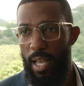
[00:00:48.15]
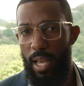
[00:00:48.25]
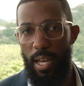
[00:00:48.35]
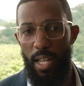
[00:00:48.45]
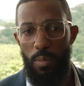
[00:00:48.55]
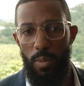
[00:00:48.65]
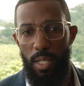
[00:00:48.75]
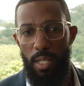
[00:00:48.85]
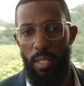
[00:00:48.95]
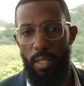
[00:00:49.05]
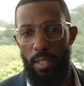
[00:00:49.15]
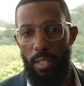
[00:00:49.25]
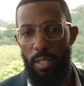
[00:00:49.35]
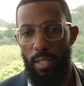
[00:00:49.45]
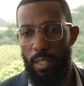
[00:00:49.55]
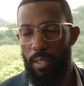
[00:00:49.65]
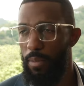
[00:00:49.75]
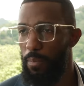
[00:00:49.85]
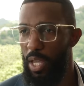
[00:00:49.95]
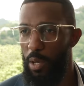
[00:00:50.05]
And as we
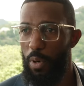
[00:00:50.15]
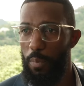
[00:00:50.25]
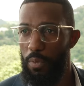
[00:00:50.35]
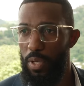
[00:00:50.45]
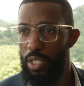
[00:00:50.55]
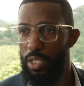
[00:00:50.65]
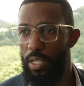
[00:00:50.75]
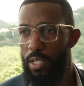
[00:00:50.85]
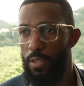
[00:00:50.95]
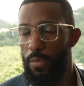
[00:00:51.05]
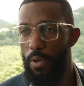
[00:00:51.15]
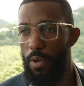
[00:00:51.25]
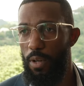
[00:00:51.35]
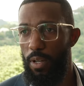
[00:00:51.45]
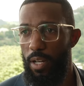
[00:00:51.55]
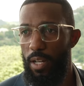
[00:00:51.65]
make preparations for